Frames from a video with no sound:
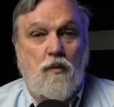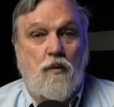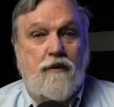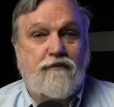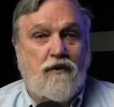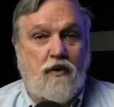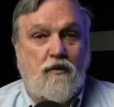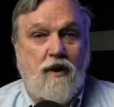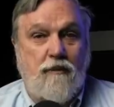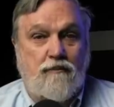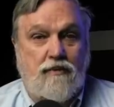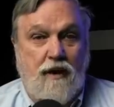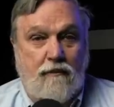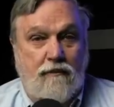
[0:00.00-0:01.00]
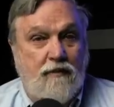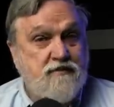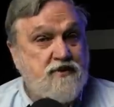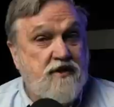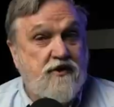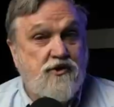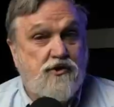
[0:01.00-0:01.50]
One of our great
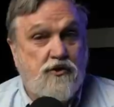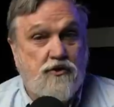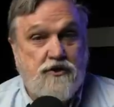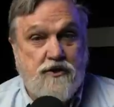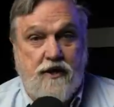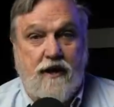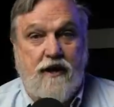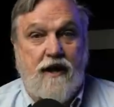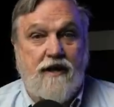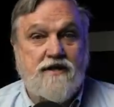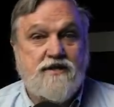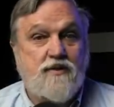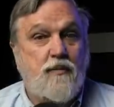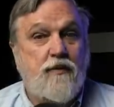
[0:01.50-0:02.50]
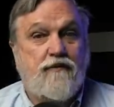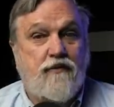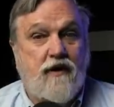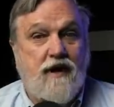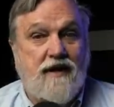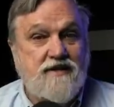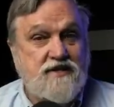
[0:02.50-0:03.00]
problems in the church today is that we've
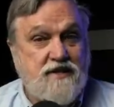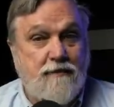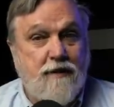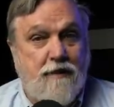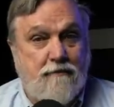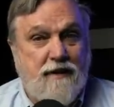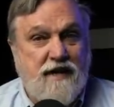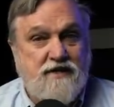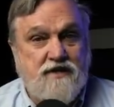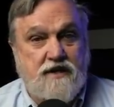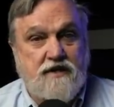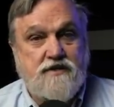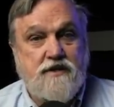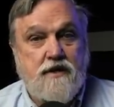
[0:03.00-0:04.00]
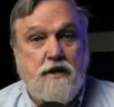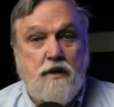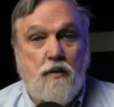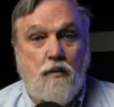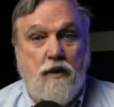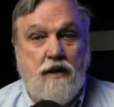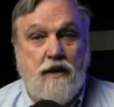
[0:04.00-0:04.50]
forgotten some of the basics
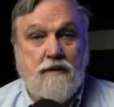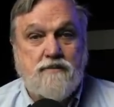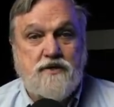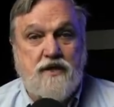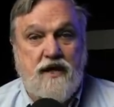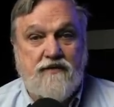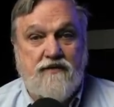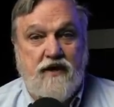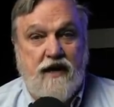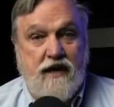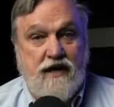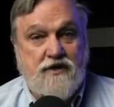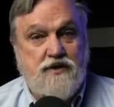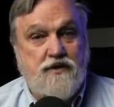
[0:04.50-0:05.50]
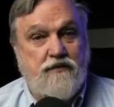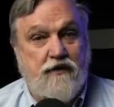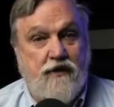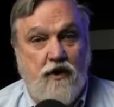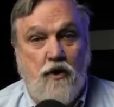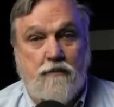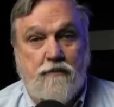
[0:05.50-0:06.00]
when it comes to giving an answer for
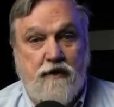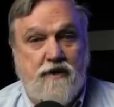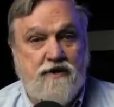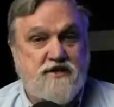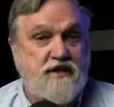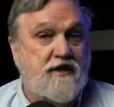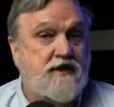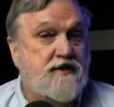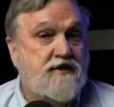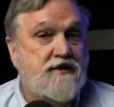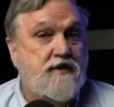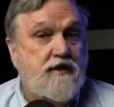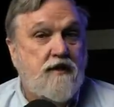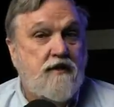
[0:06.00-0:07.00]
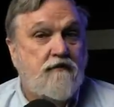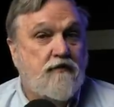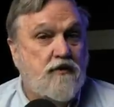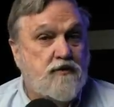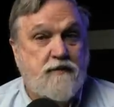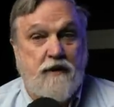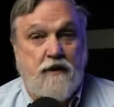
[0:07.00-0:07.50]
the hope that is in us.
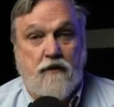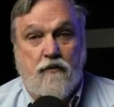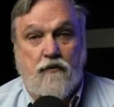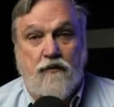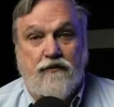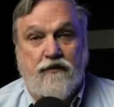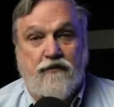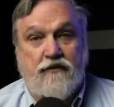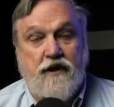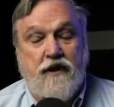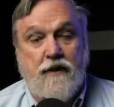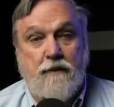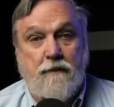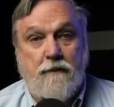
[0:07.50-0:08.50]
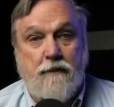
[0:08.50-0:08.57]
1 Peter 3:15.